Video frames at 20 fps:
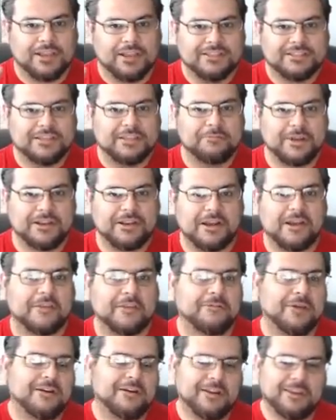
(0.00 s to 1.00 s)
seen my
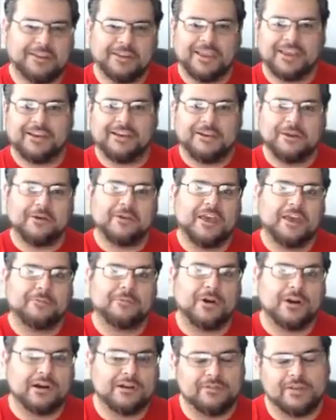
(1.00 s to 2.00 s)
documentary, you kind of know that
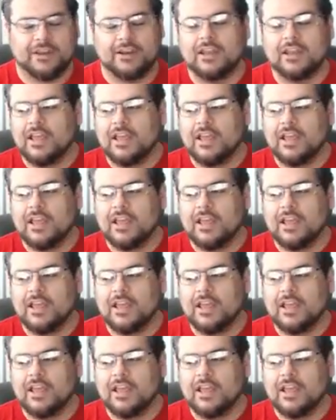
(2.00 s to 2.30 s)
part of it.